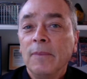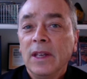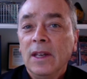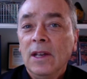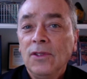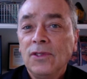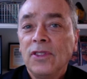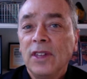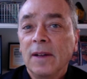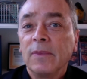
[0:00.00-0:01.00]
Here's the
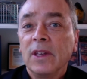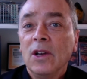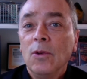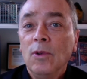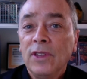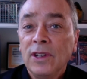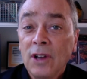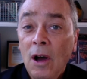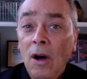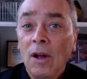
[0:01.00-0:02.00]
thing. With a
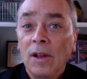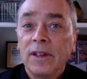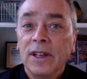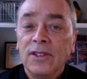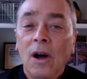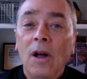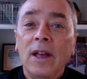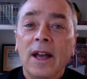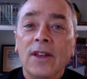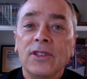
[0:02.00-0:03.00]
doll
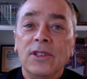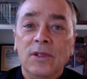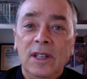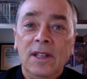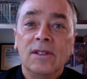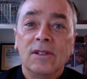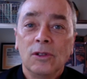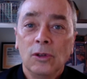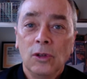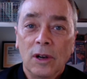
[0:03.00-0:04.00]
has a unique
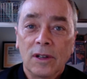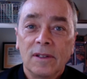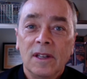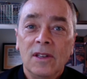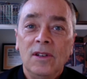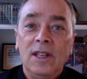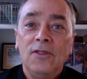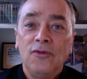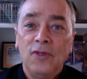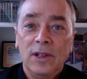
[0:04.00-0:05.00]
look, a unique
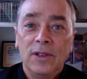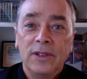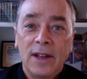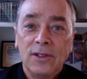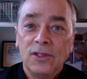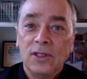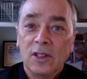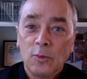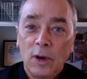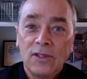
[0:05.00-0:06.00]
feel, not just the
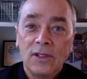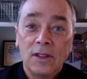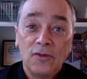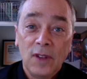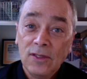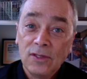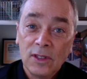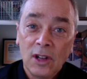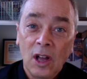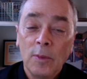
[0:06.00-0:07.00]
expression on the face of the
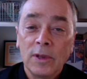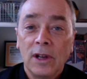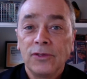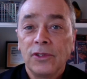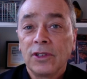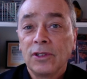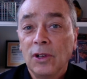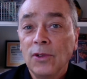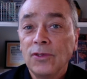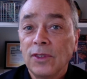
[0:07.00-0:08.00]
doll, but also the
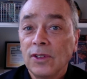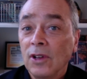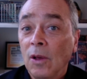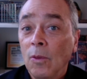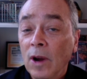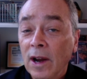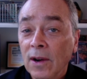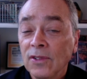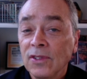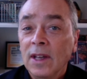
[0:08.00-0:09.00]
clothes that the doll
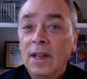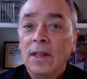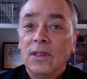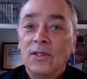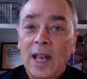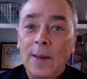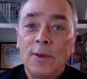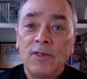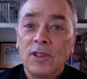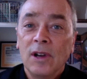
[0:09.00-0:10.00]
wears, the shape
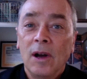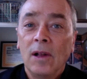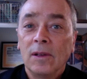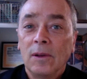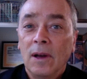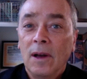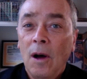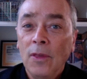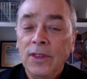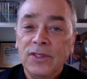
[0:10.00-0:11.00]
of the doll,
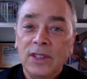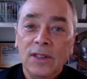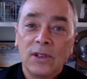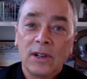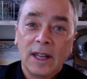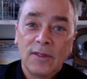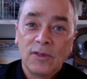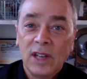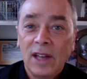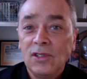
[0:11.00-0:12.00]
all these things that are kind of
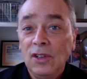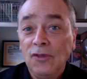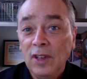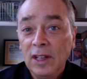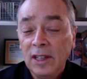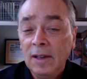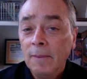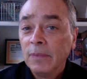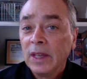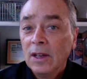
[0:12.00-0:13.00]
touchy-feely.
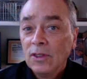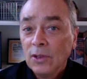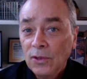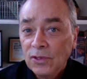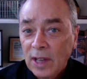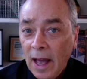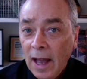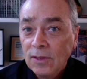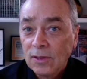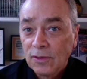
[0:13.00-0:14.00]
Those
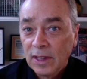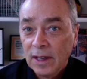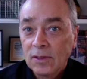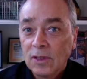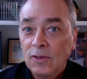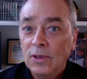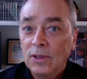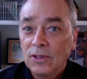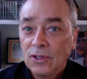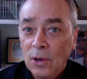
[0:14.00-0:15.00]
kinds of things, if you
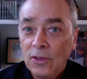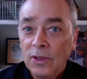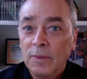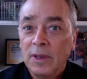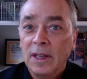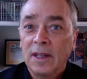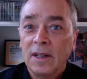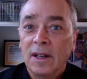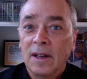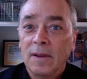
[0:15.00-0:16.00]
can show them
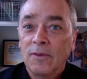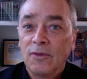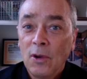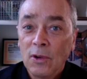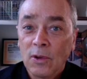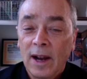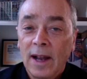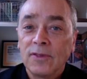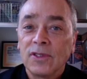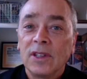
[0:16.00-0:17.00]
in
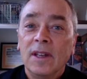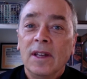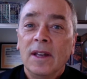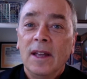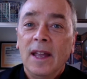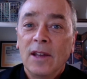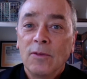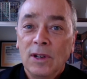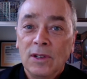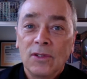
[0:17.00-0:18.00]
photographs and
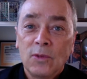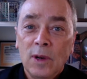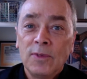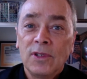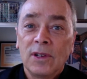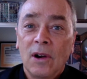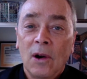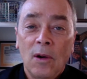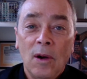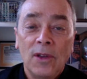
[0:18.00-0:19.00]
written description,
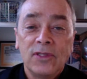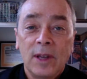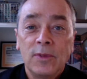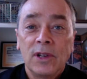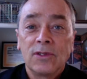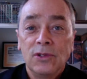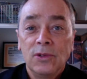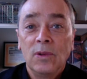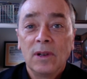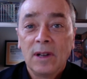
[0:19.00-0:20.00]
are all subject
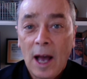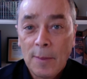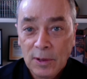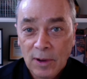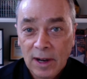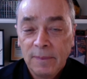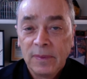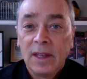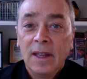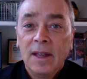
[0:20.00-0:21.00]
to copyright.
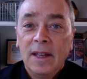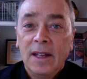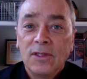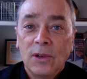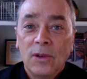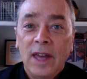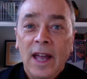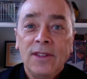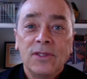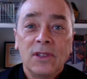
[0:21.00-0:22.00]
And so
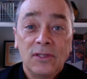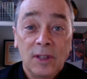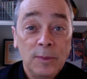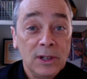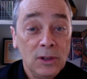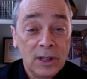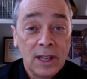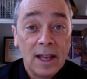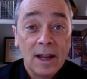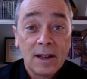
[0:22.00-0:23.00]
that's something to look at. And